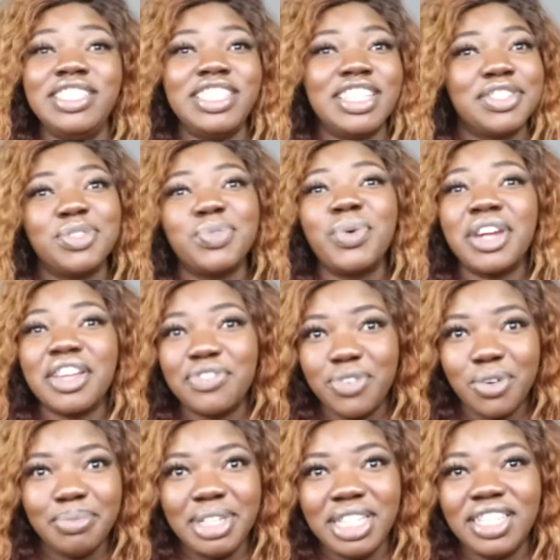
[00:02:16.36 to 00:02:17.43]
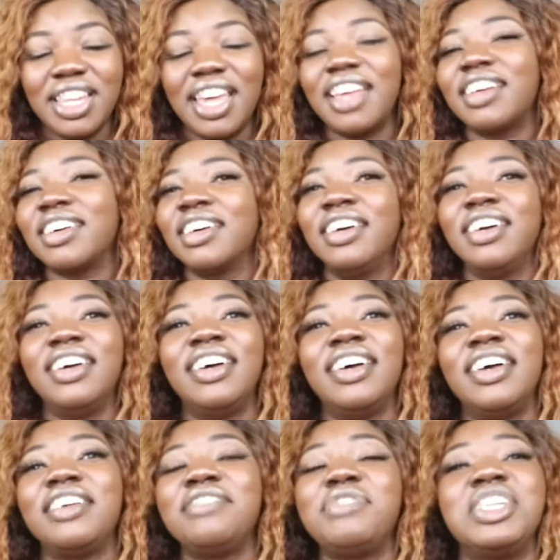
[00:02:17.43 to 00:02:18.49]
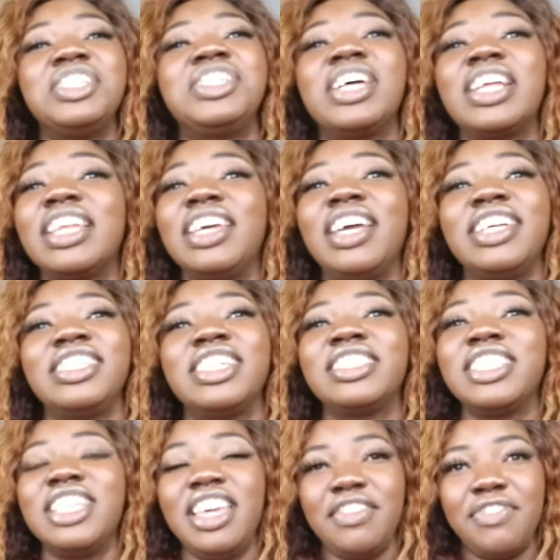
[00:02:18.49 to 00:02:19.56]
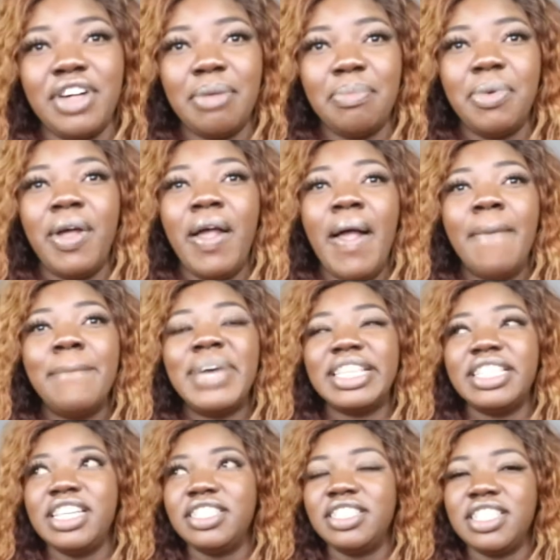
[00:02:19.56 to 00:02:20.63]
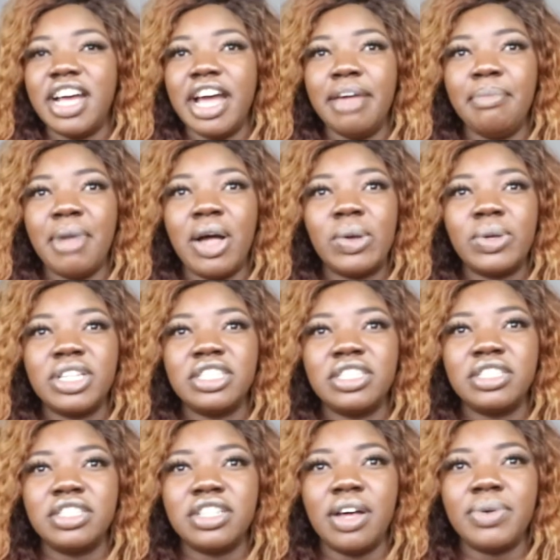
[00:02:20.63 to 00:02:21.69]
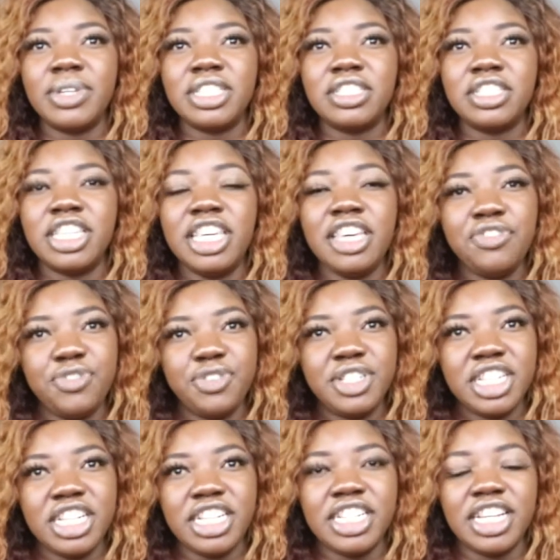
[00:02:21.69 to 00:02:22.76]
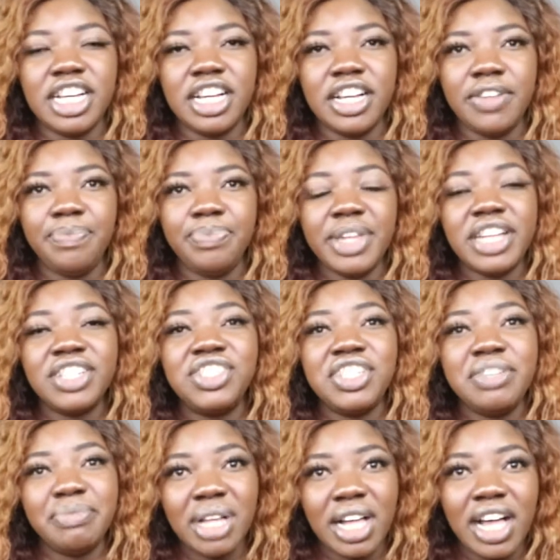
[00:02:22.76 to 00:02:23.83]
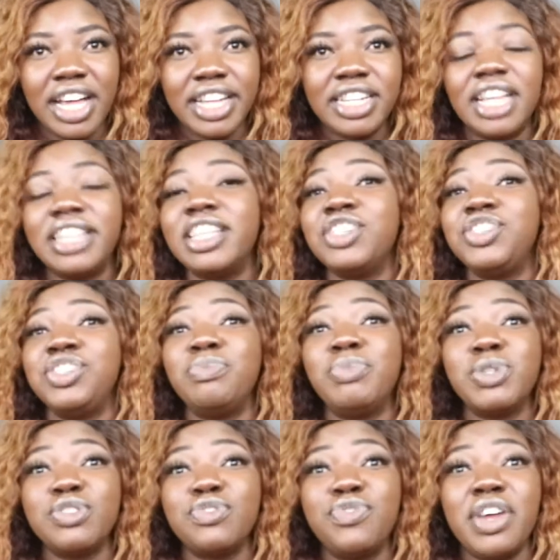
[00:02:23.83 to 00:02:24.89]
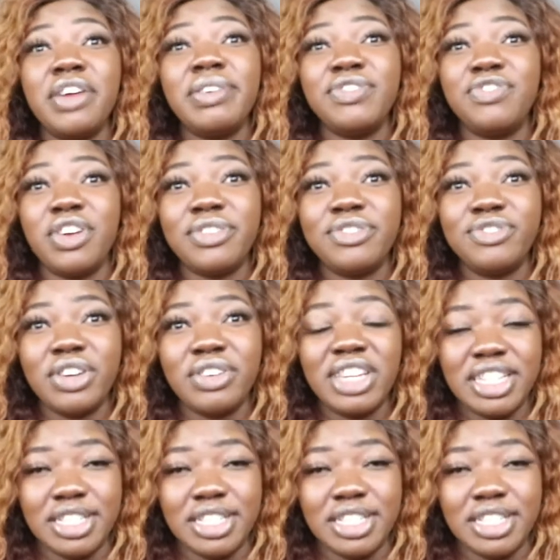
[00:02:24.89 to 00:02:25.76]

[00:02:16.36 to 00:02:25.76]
didn't just work for me. Like eventually I just gave up. But this time I was gifted a gym card, and the gym was very, very, very